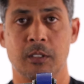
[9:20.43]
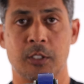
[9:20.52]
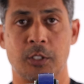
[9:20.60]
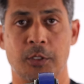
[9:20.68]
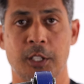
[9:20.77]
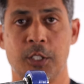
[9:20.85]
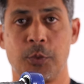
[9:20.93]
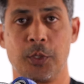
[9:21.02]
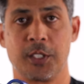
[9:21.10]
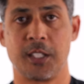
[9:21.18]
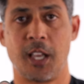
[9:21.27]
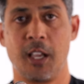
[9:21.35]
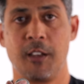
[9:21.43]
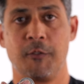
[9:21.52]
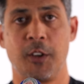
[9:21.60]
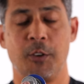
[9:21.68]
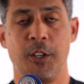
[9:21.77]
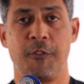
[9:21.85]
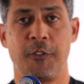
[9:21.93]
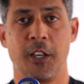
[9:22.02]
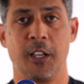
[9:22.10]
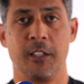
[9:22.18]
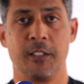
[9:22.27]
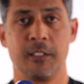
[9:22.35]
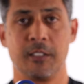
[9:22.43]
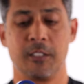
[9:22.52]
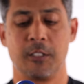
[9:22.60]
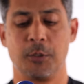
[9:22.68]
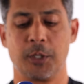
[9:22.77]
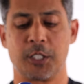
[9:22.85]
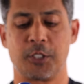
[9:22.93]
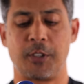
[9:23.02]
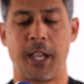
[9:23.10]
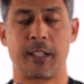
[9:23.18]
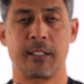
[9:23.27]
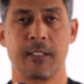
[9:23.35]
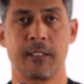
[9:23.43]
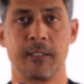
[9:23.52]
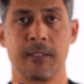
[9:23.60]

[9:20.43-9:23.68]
So this was not very fun to extract.